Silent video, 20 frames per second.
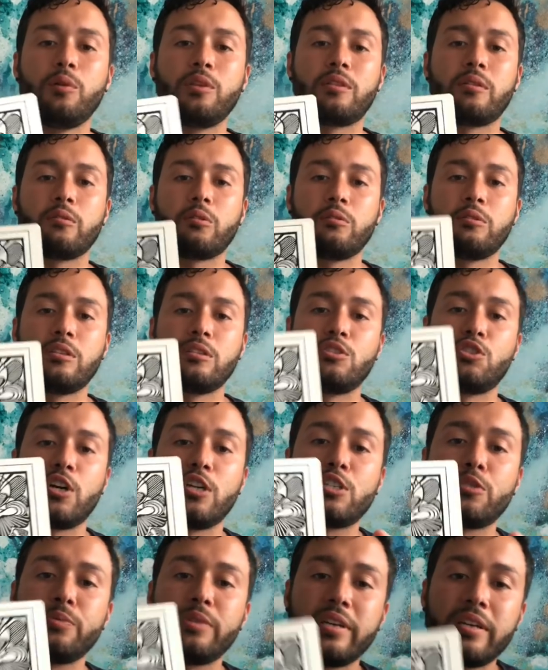with, with the
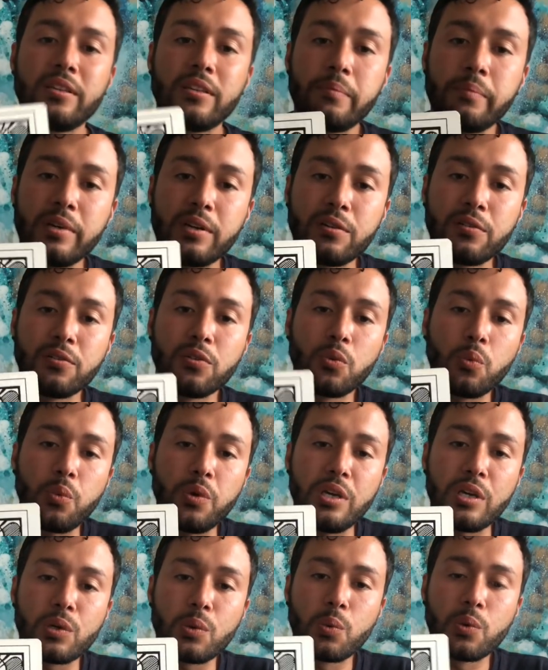judgment in the middle of the
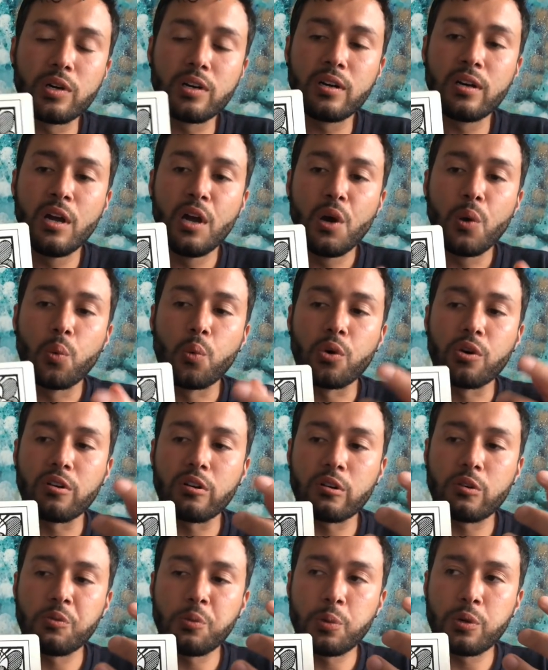week, we're, we're,
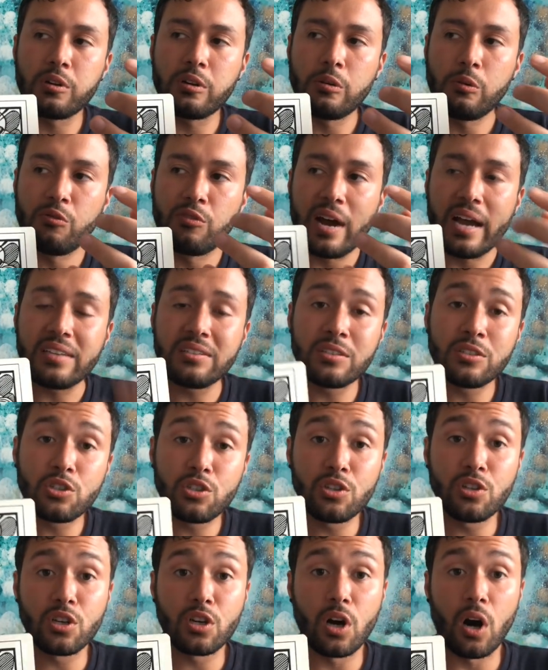we're rising
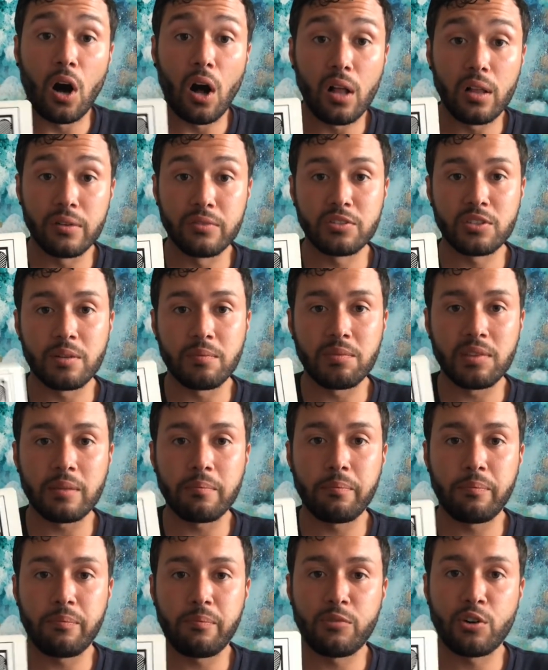to the call of
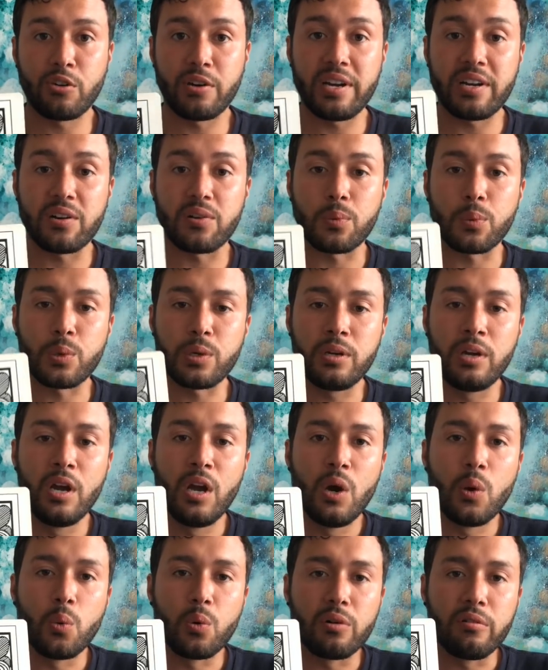something greater. We're,
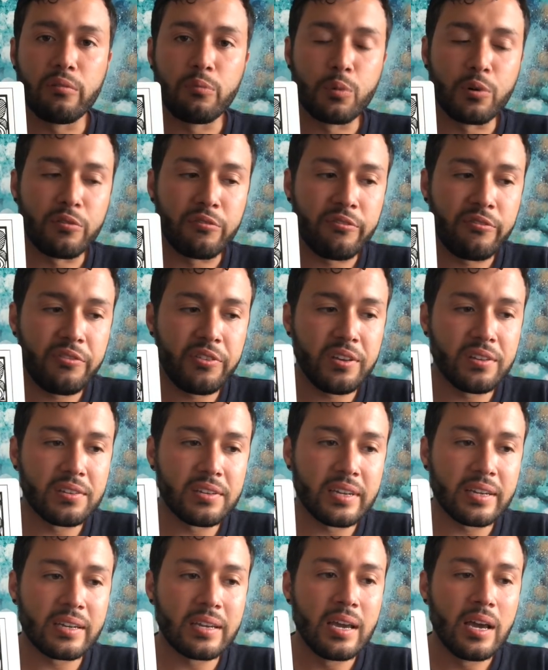we're, we're
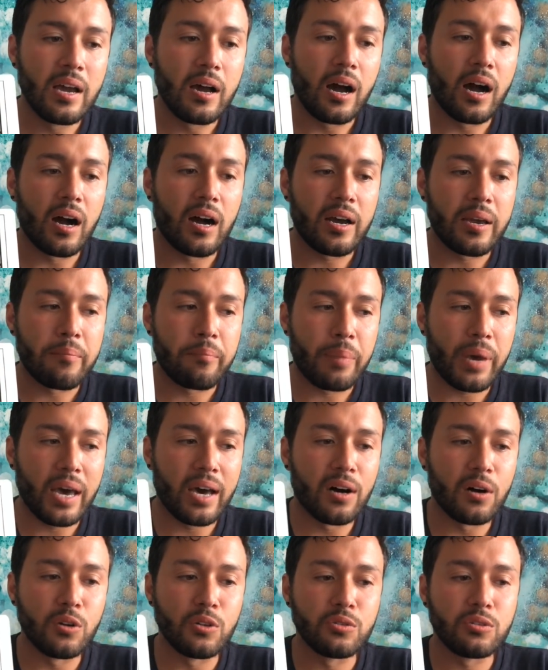feeling uh,
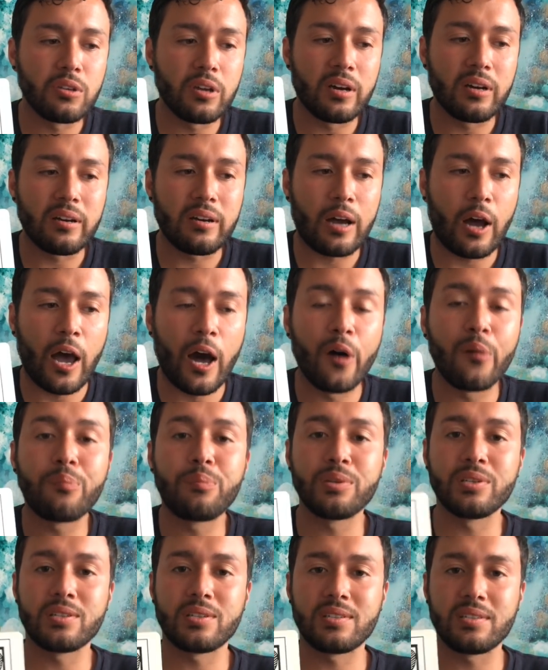impelled uh,
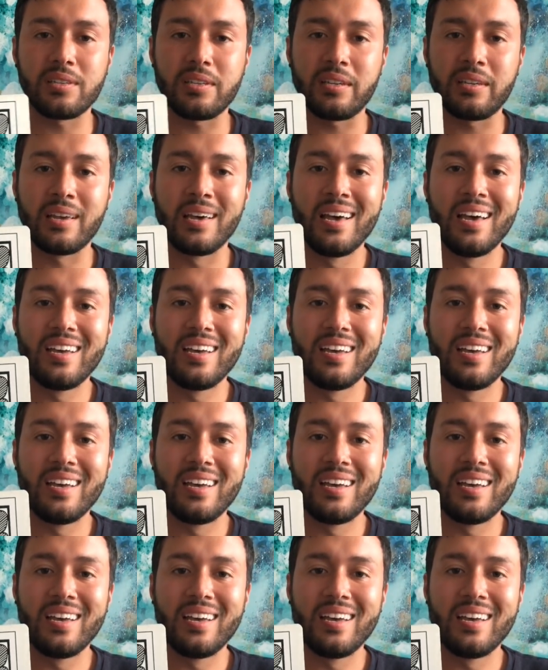helplessly